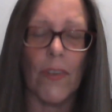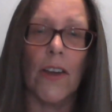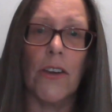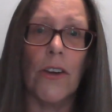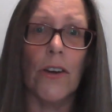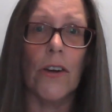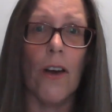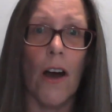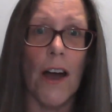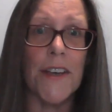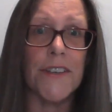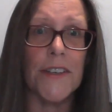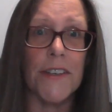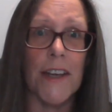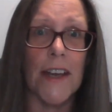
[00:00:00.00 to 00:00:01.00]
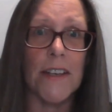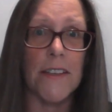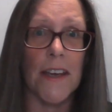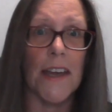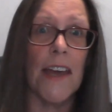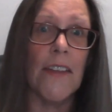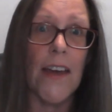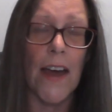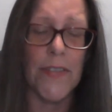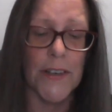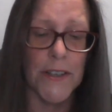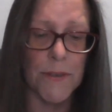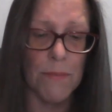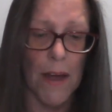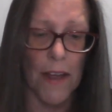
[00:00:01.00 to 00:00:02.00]
You guys need to hear that
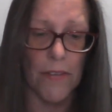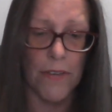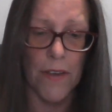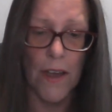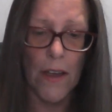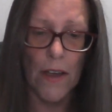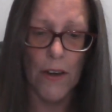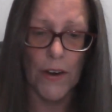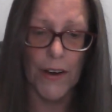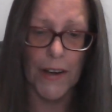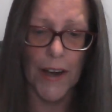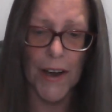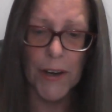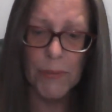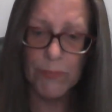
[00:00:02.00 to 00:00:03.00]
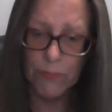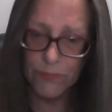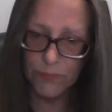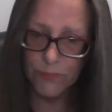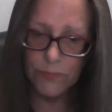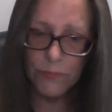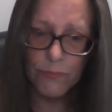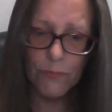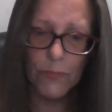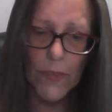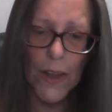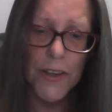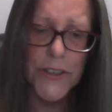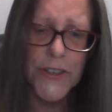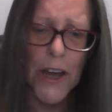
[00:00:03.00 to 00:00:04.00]
this month, okay?
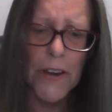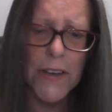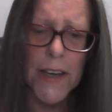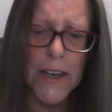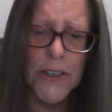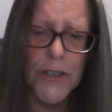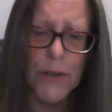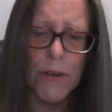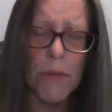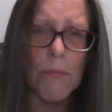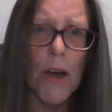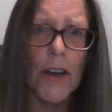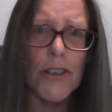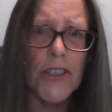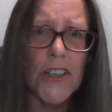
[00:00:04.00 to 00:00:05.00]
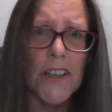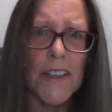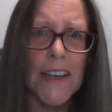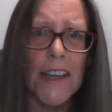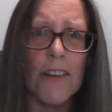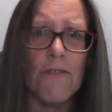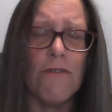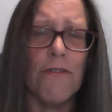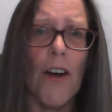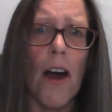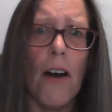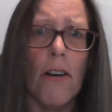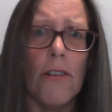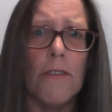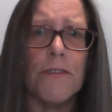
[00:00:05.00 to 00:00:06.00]
Don't get too emotionally
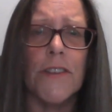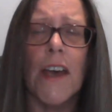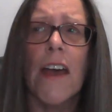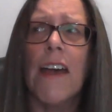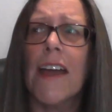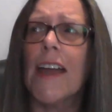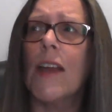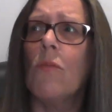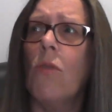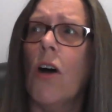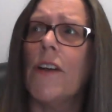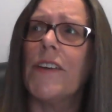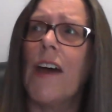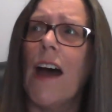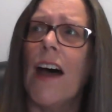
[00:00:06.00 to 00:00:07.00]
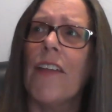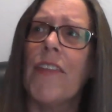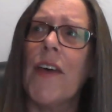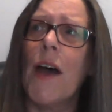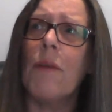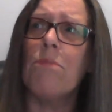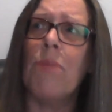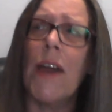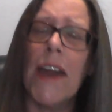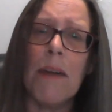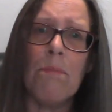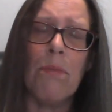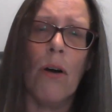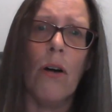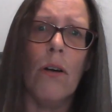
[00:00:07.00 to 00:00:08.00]
involved in what other
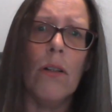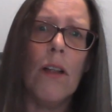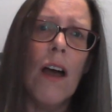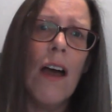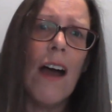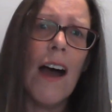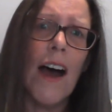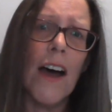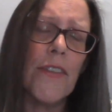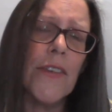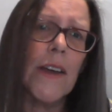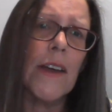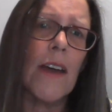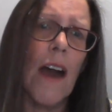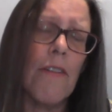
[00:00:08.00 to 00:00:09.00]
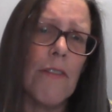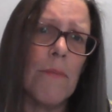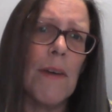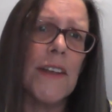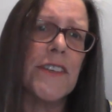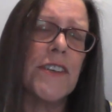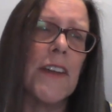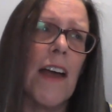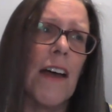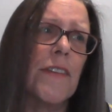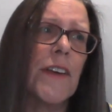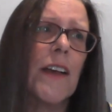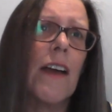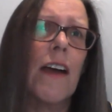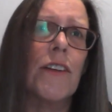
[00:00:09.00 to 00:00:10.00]
people, other governments, and
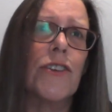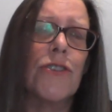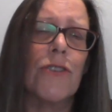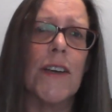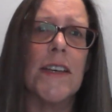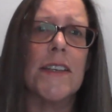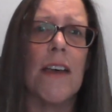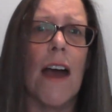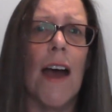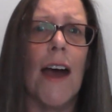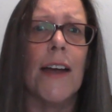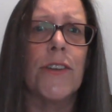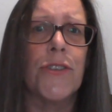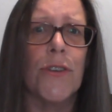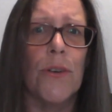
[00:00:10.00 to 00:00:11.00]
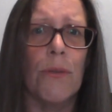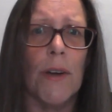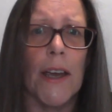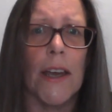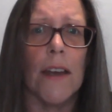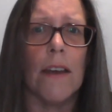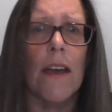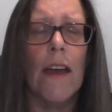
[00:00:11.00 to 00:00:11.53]
other countries are doing.